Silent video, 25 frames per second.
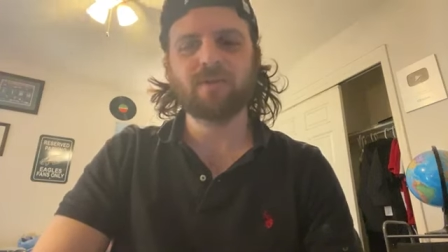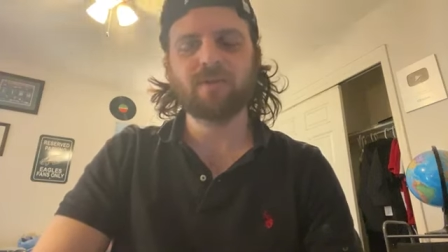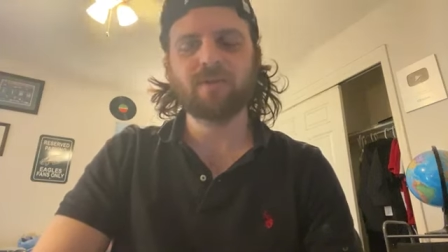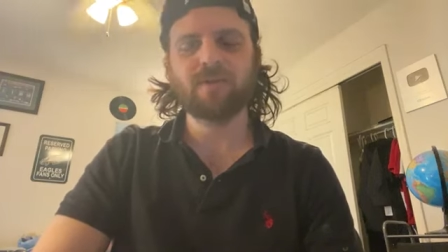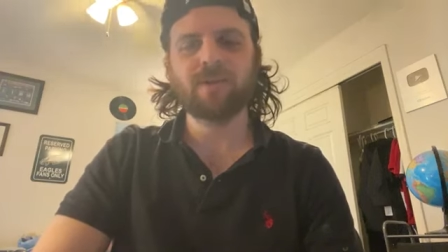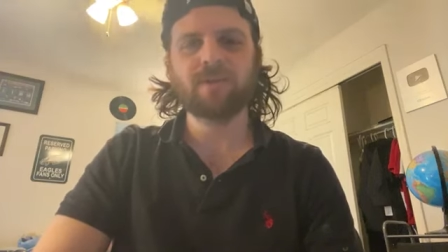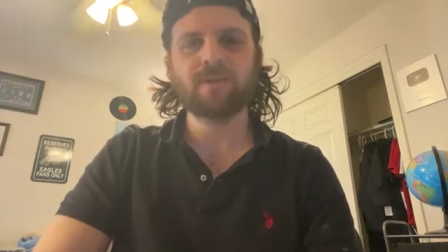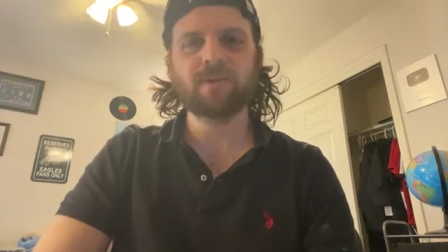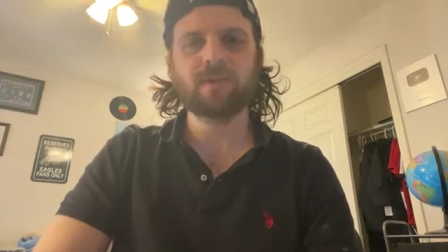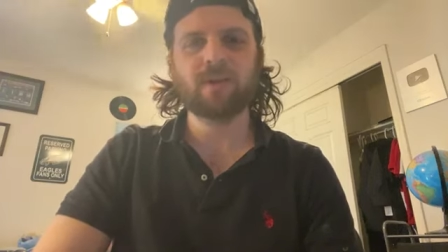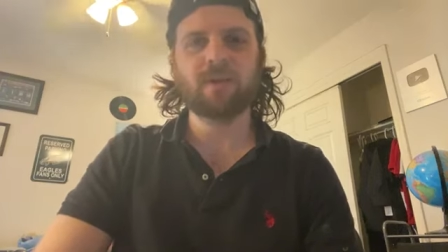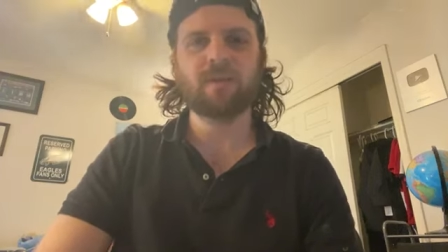
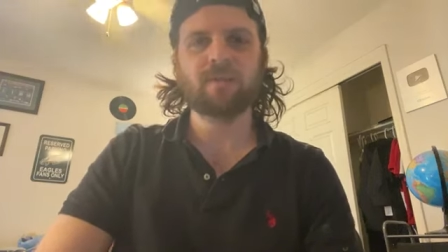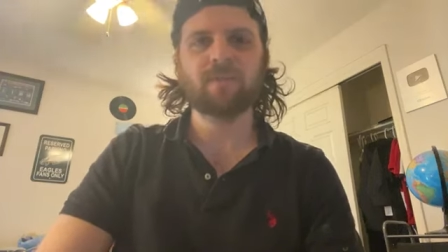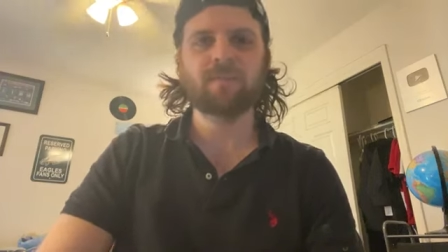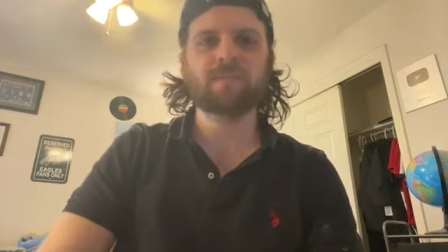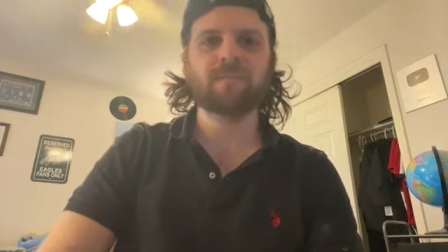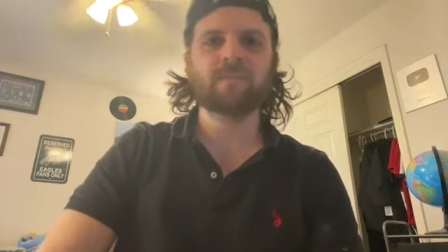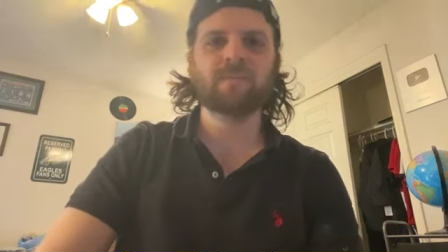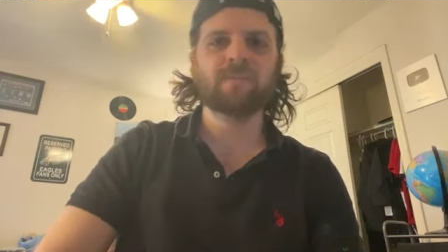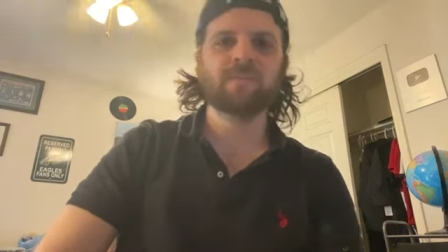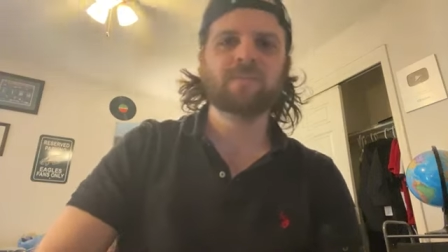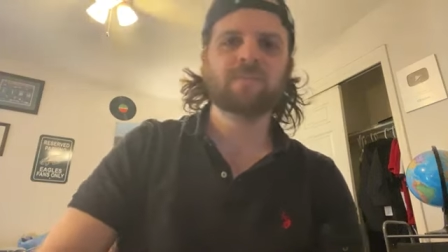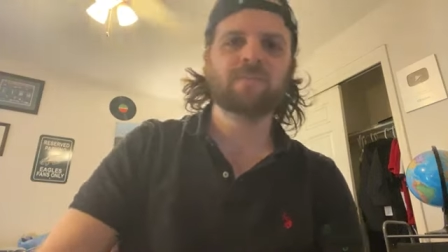TikTok.
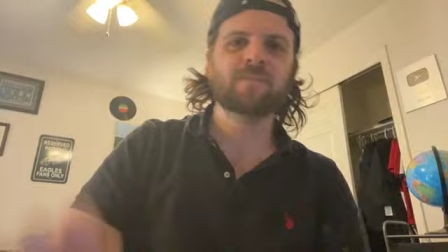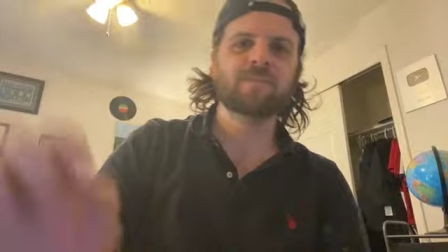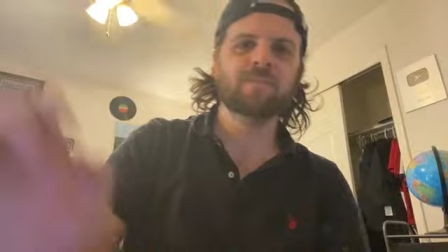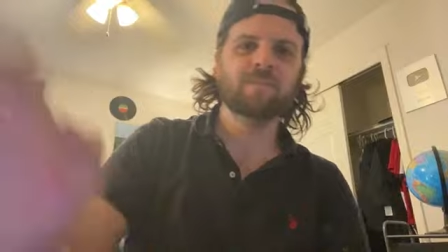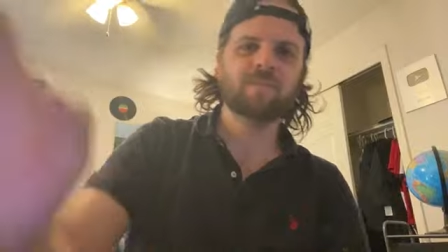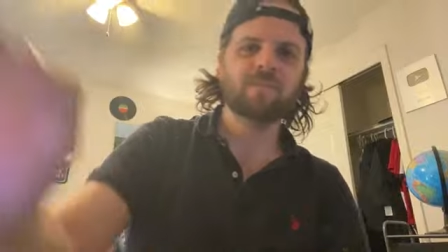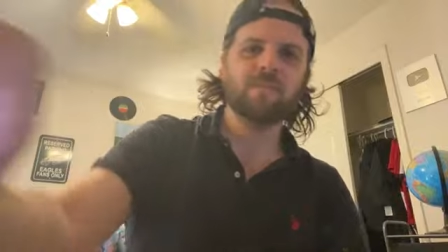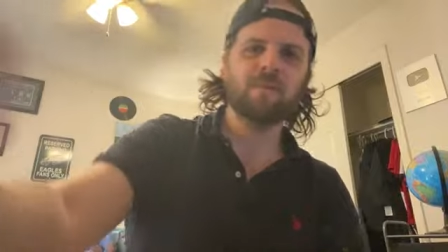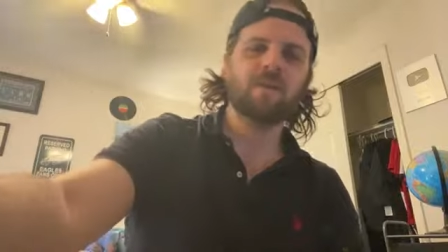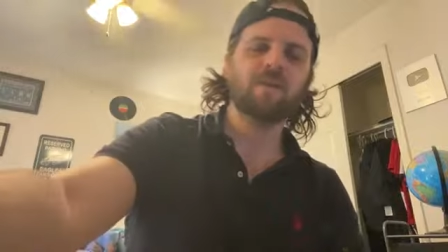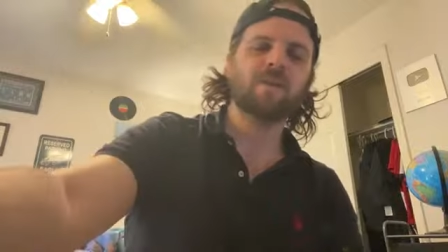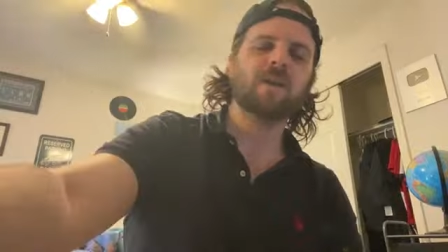
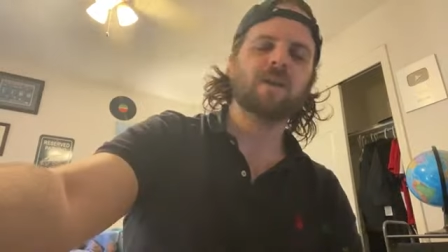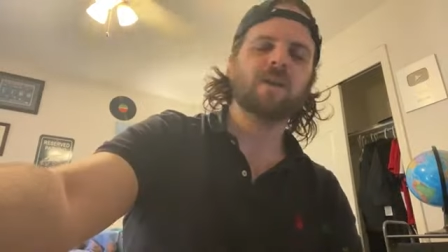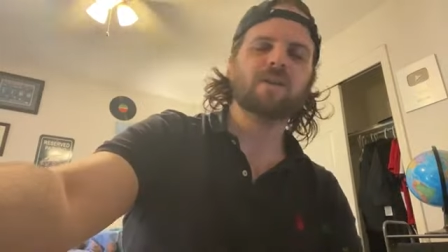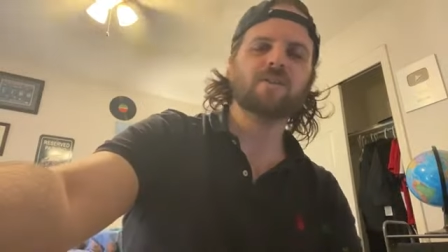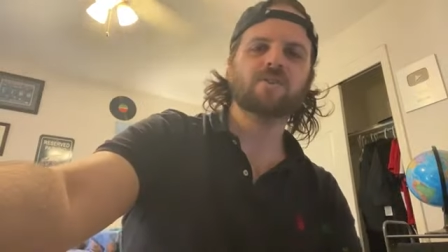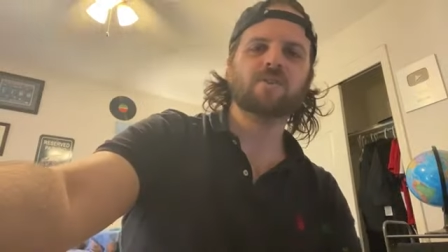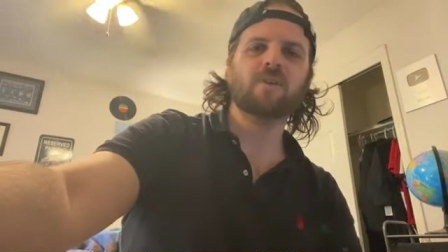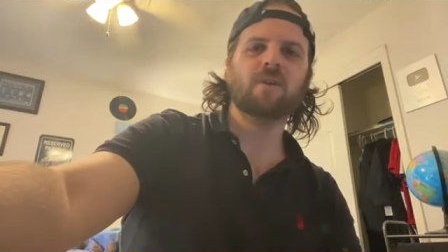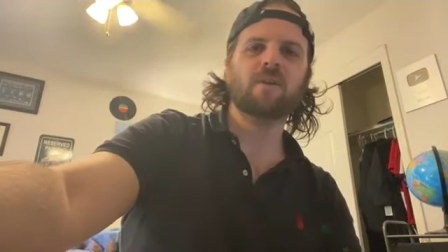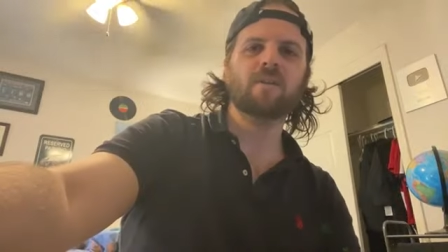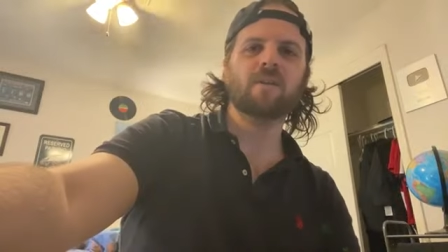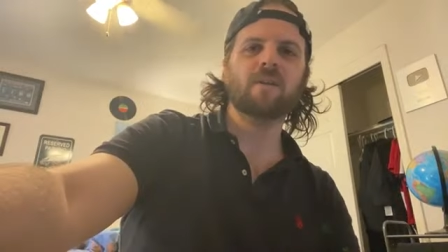will
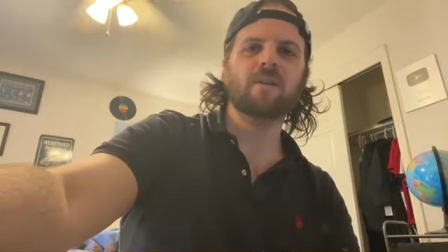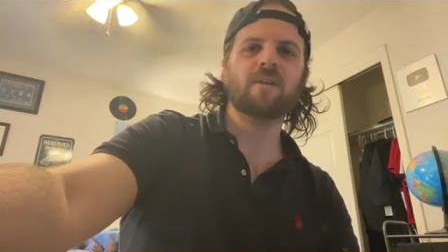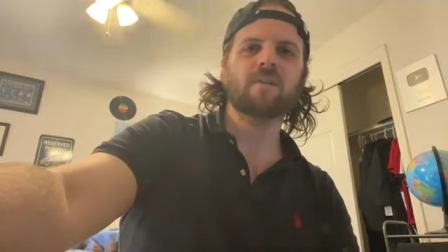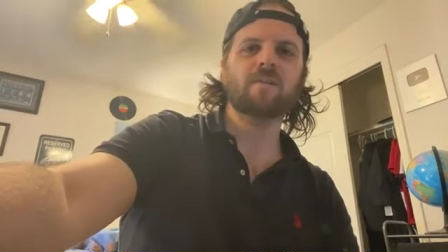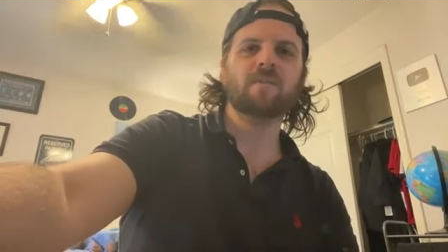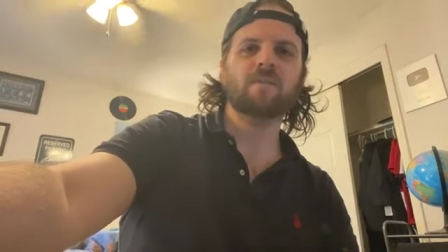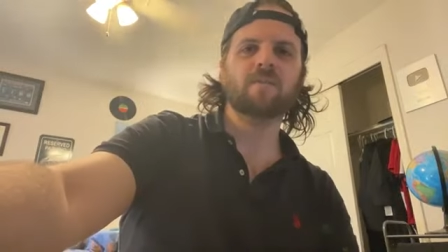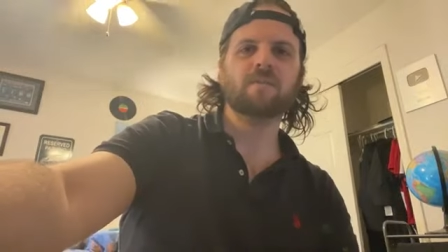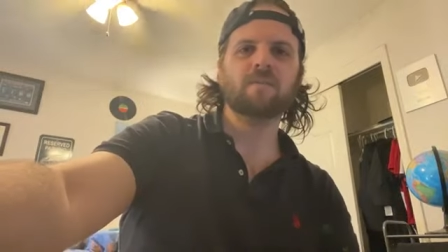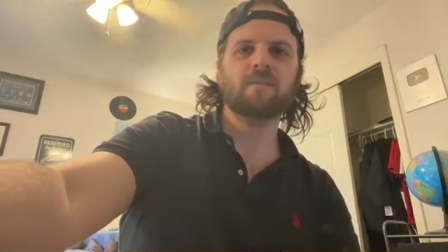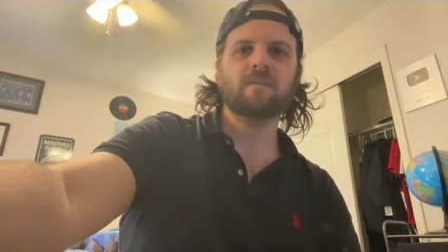catch y'all later.